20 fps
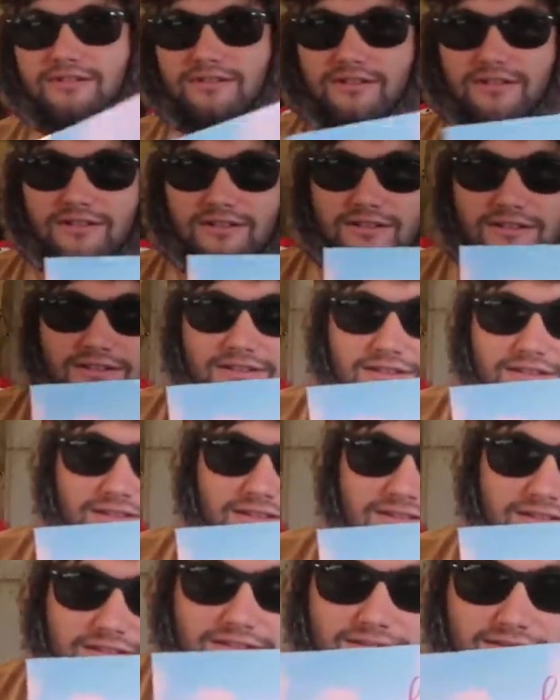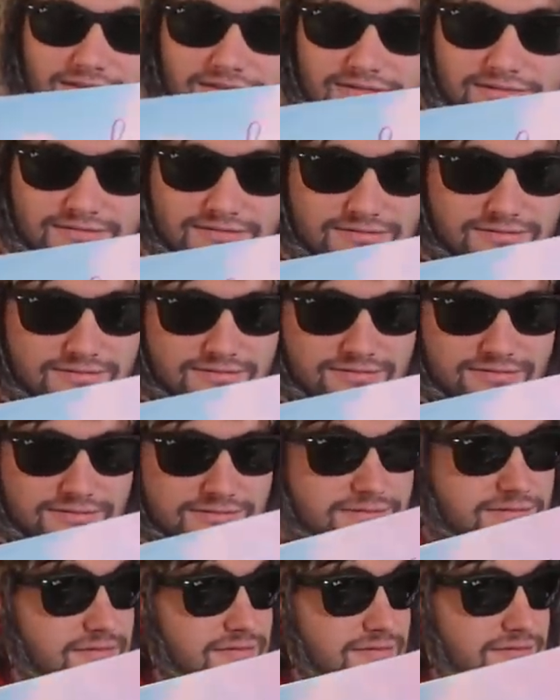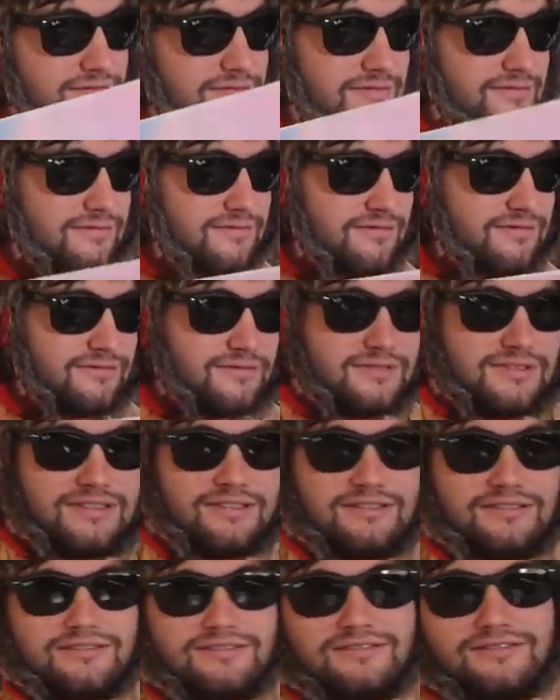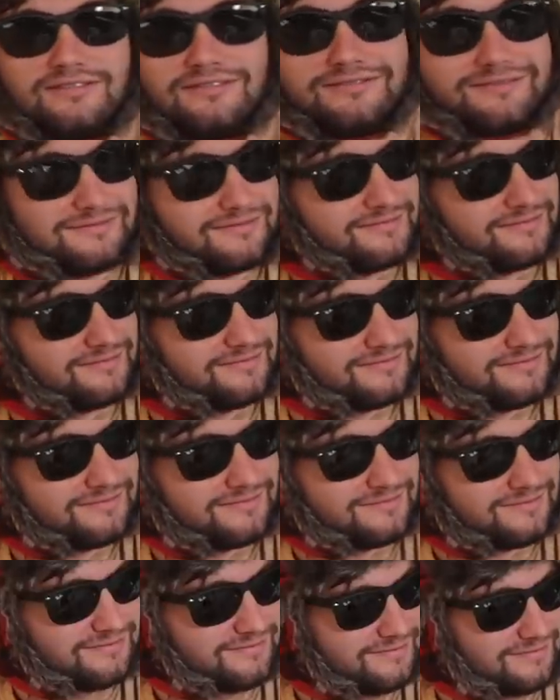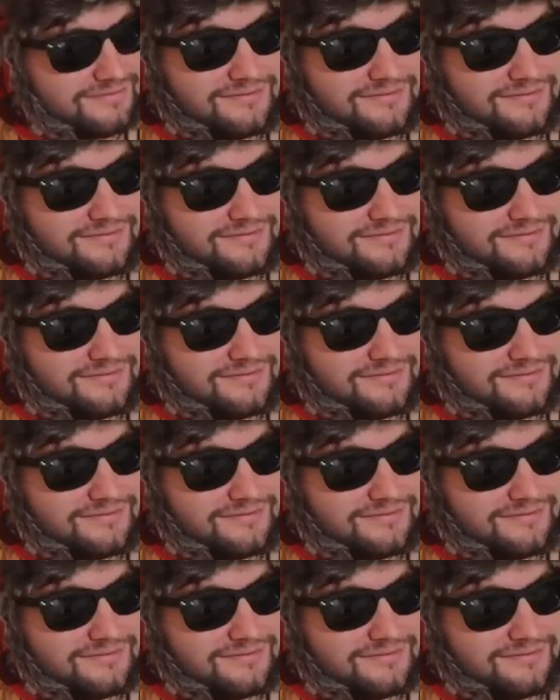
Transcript: [no speech]